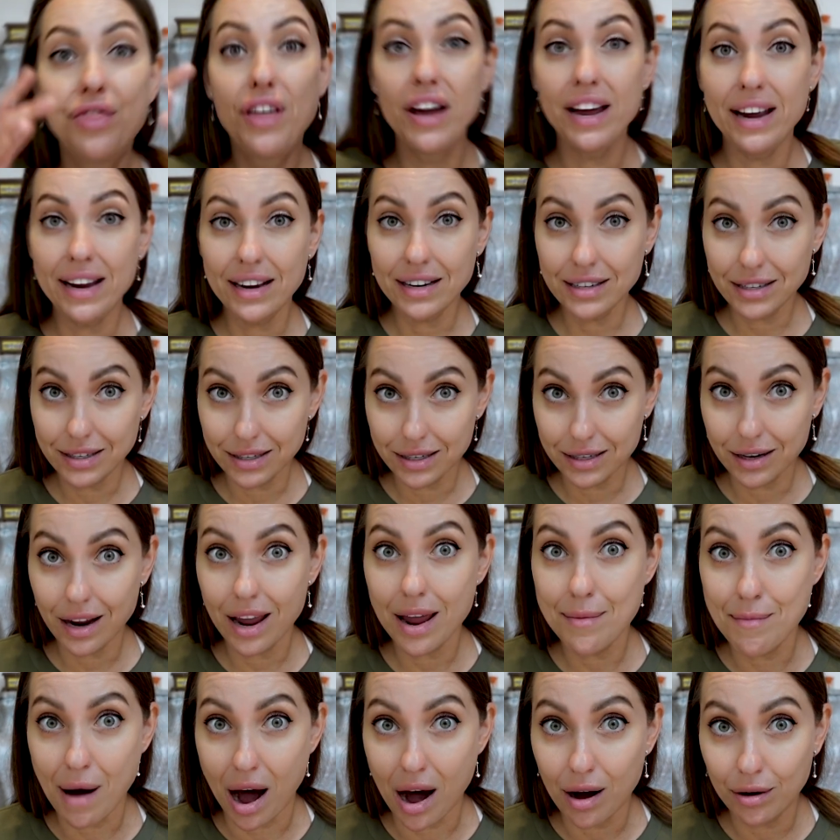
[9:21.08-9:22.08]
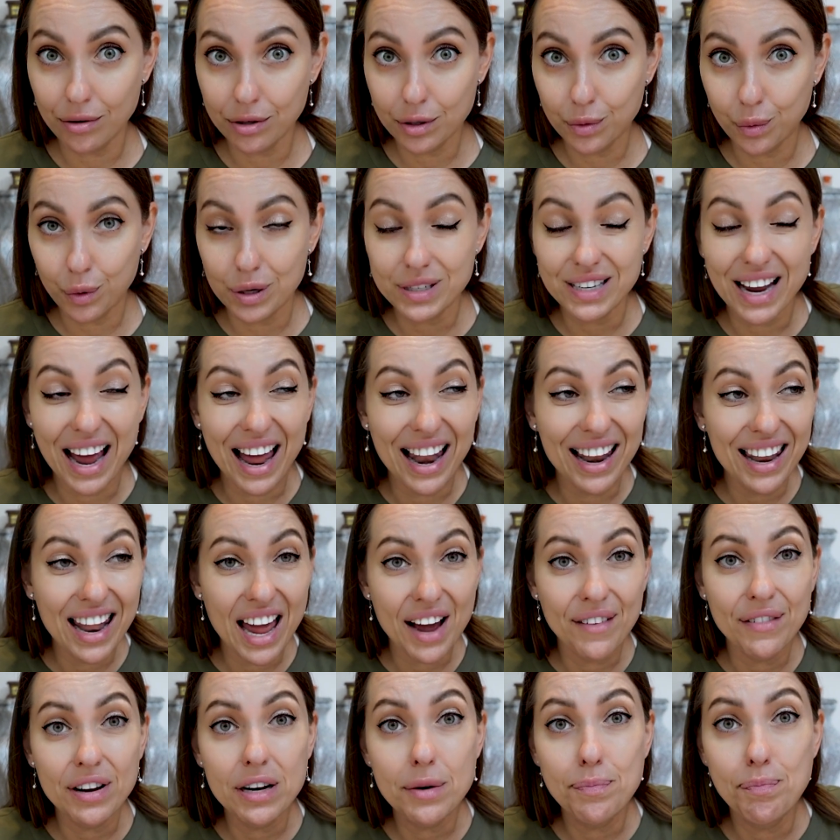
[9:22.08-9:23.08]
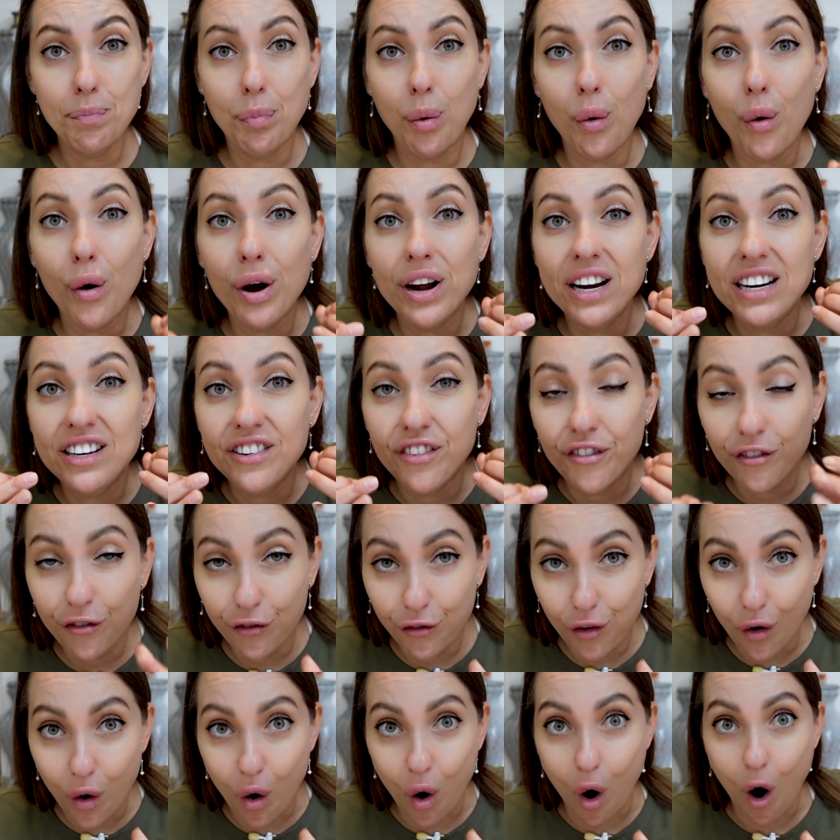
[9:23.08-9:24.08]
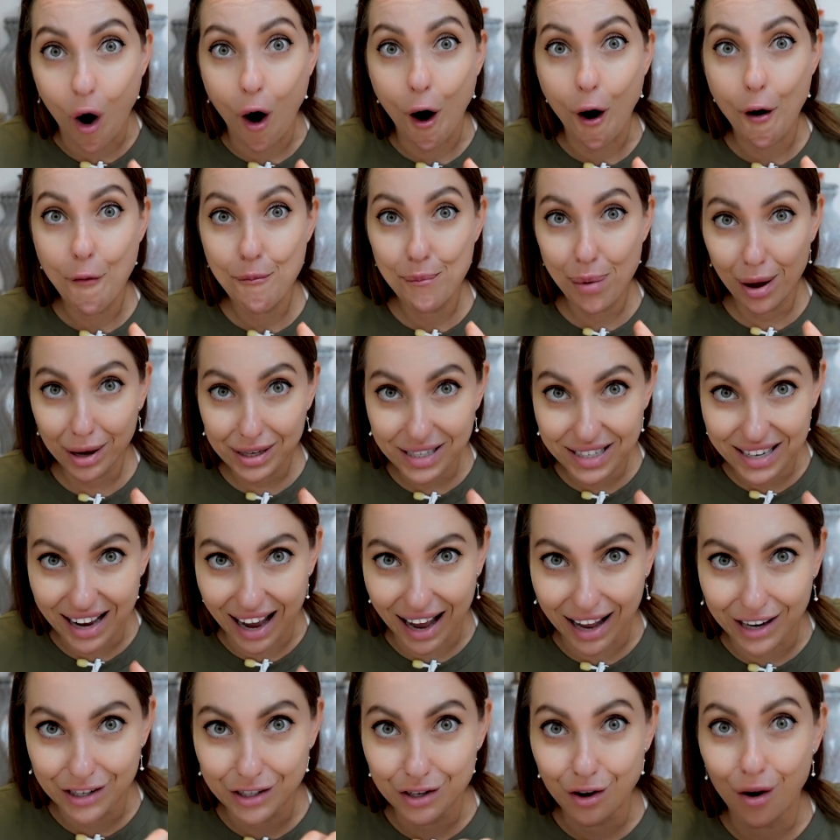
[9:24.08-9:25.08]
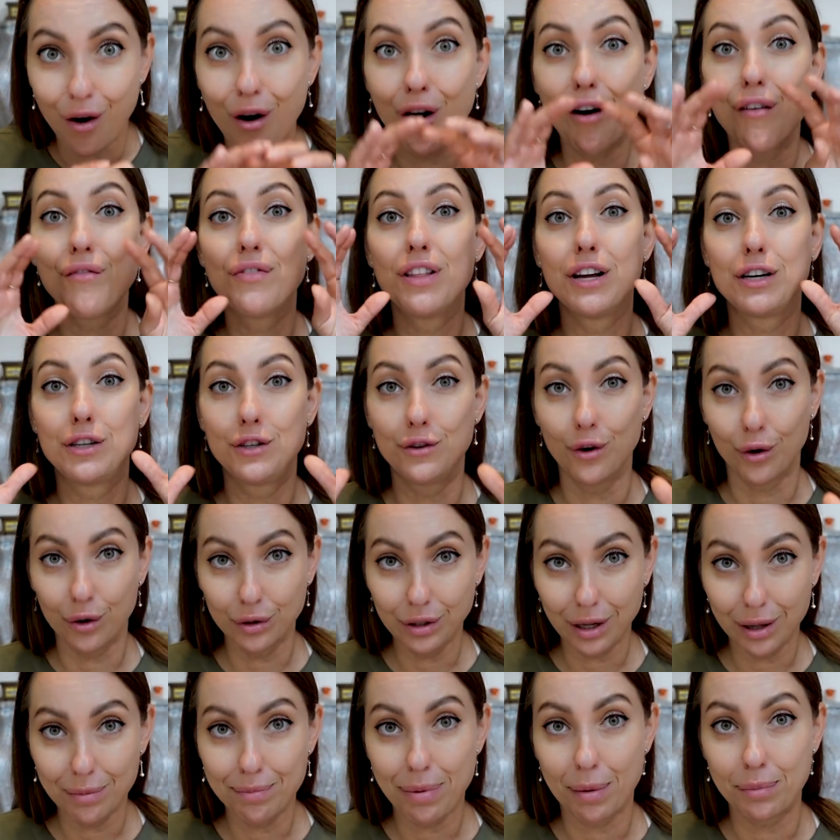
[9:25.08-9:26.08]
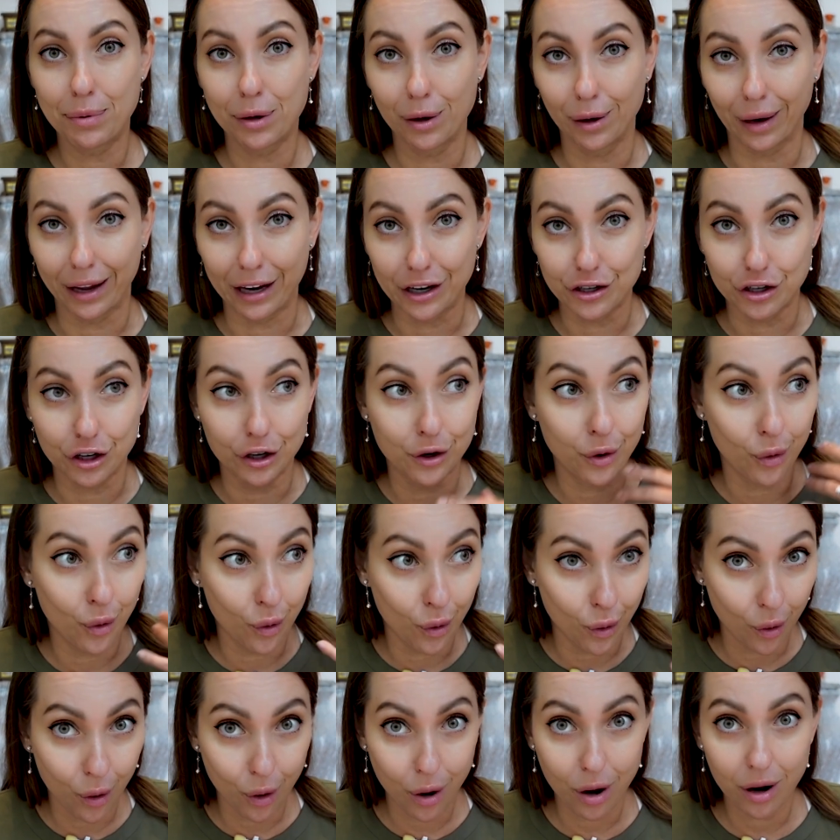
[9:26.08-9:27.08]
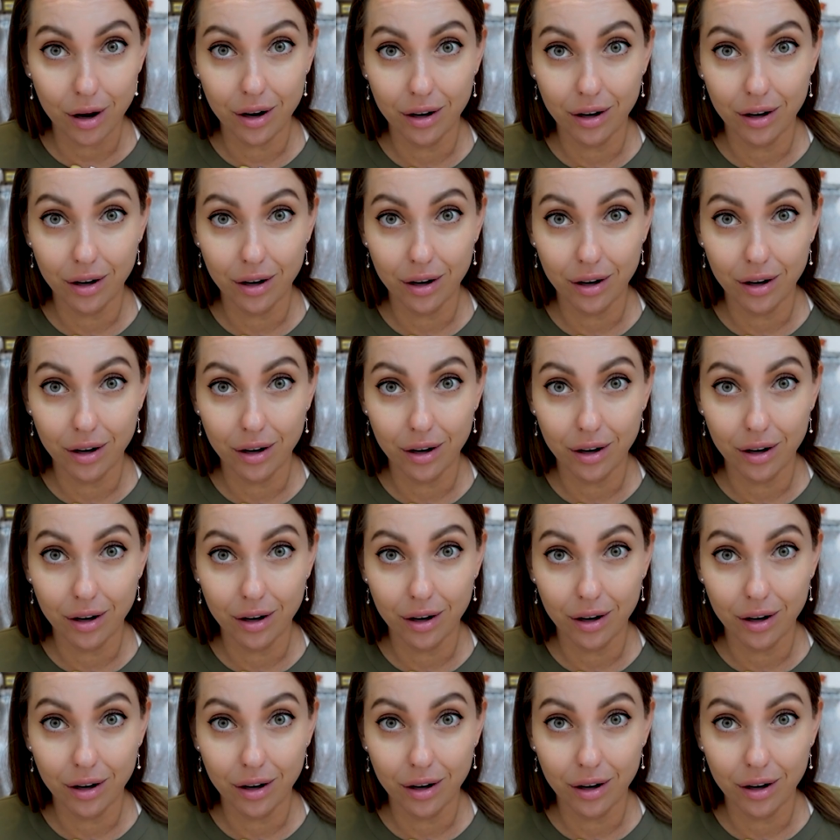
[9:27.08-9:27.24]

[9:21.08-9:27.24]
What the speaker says: This amount was 11.4% of the total population, or